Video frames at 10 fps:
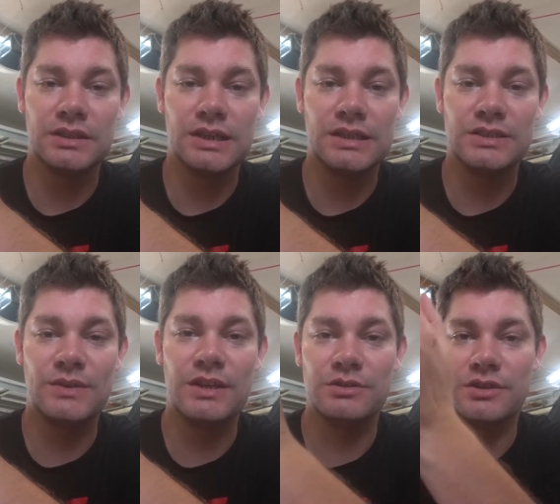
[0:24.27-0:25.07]
Uh, these
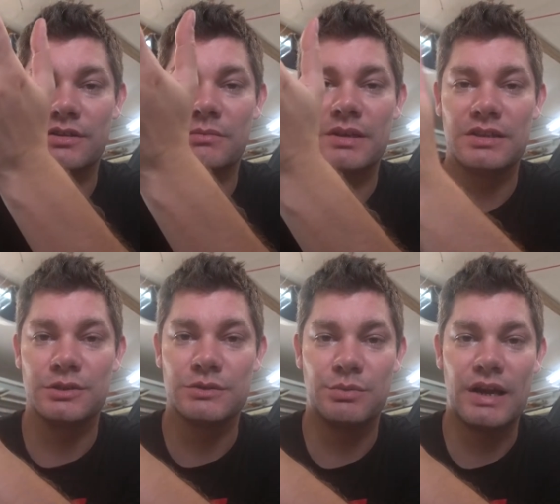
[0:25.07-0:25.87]
videos are going to be a little
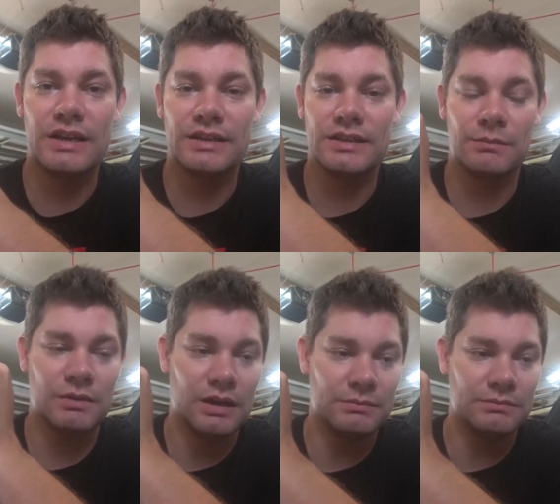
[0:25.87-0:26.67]
sporadic, I'm,
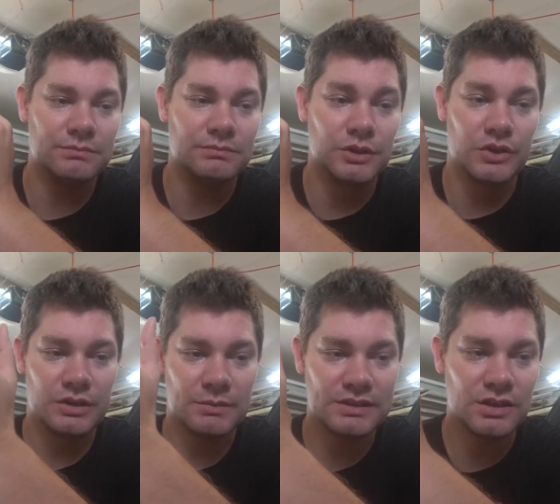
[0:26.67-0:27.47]
I'm
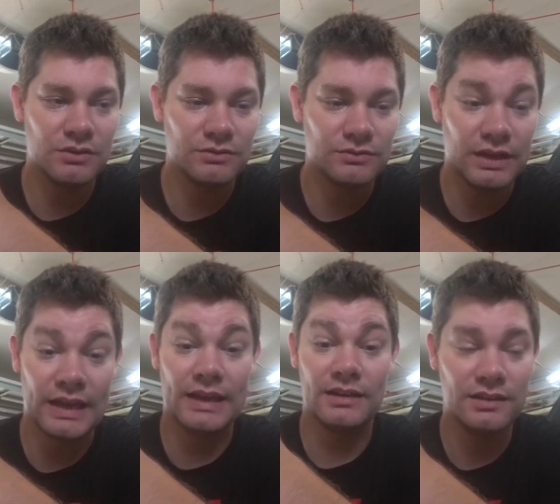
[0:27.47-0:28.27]
learning myself
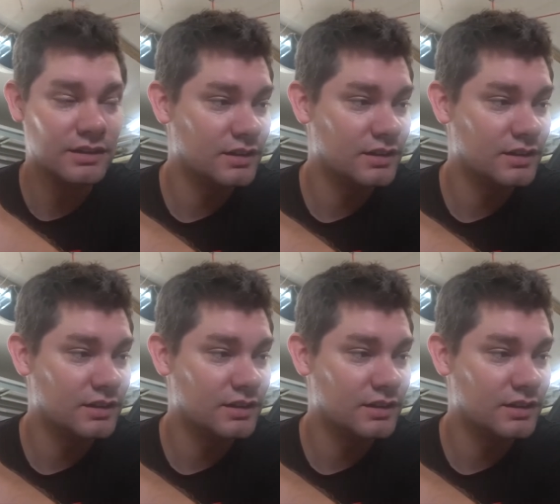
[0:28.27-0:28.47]
again.